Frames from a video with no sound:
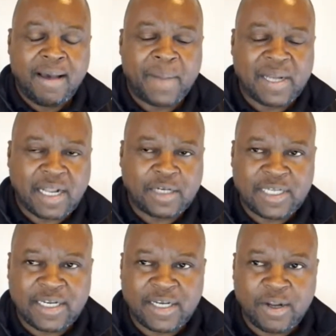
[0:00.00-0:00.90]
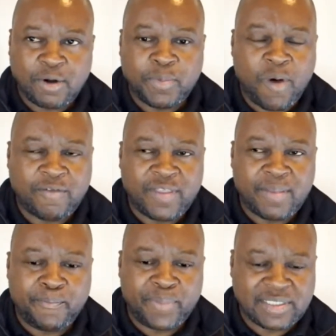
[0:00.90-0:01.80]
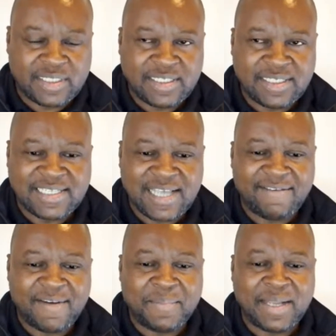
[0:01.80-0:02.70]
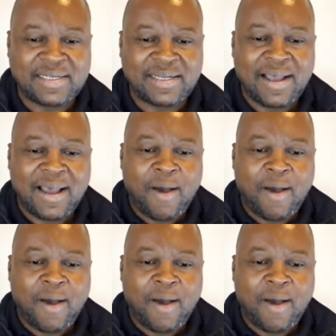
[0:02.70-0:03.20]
But that turned out to be one of the best decisions I ever made.